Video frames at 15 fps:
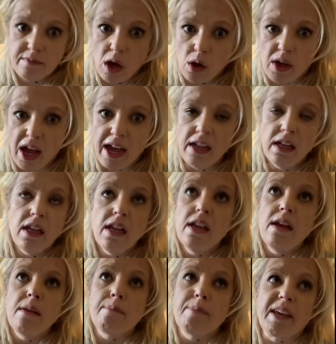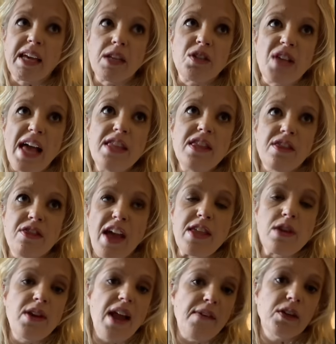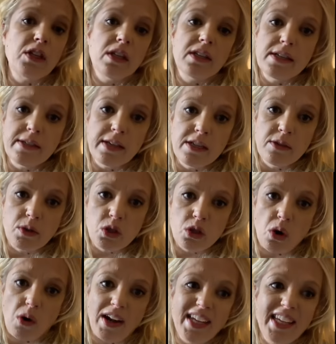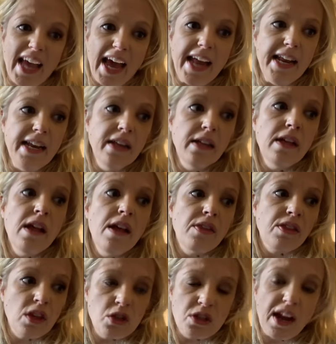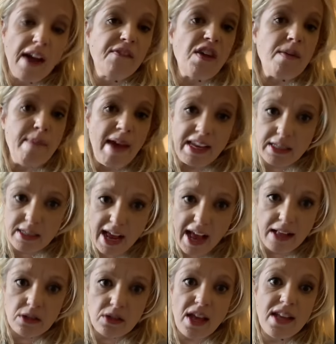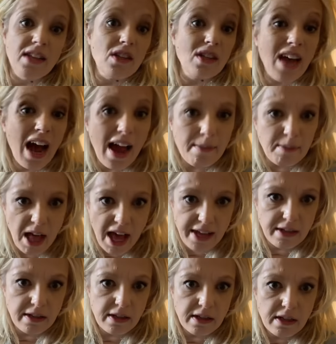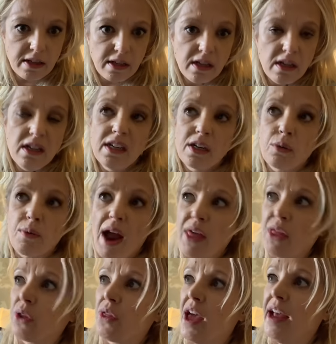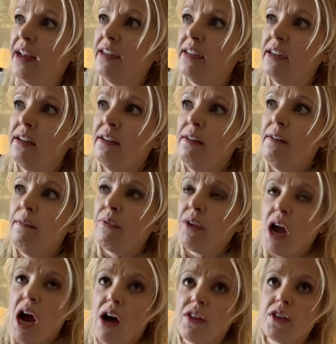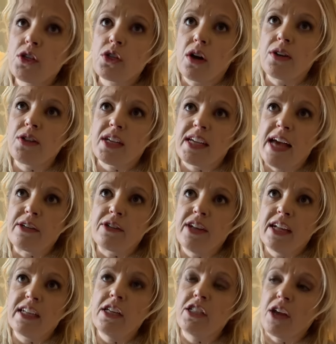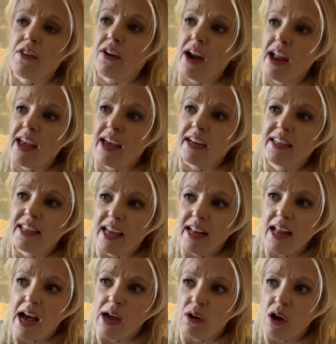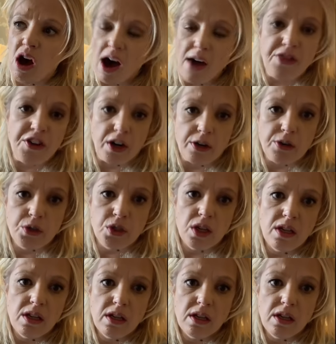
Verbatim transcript: Okay? Because then then you'd have a good continuous story. Get the stuff that makes sense and is a timeline rather than all these stories that contradict each other and get authors